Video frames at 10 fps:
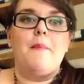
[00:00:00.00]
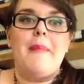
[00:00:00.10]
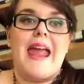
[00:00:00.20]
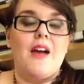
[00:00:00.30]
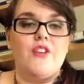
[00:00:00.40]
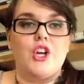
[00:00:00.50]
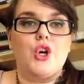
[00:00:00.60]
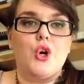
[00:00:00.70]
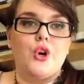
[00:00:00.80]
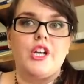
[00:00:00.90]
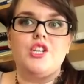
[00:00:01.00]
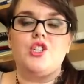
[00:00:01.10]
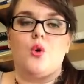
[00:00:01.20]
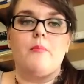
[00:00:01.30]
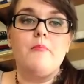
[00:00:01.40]
may have
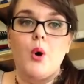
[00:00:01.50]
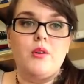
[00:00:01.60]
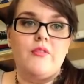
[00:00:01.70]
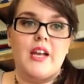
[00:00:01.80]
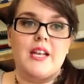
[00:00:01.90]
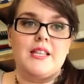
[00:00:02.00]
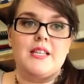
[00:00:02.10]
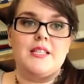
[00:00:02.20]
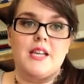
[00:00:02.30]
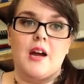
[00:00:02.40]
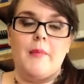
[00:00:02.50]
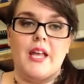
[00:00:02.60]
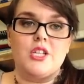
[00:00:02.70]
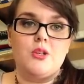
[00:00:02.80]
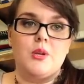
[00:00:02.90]
encouraged or motivated these young
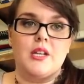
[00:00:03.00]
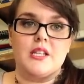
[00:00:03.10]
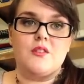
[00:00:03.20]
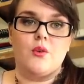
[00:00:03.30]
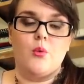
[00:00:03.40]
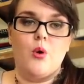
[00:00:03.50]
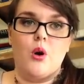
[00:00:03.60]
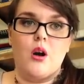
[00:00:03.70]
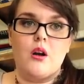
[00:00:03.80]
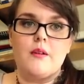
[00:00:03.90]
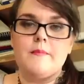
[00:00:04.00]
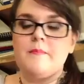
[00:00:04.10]
men to enlist for war.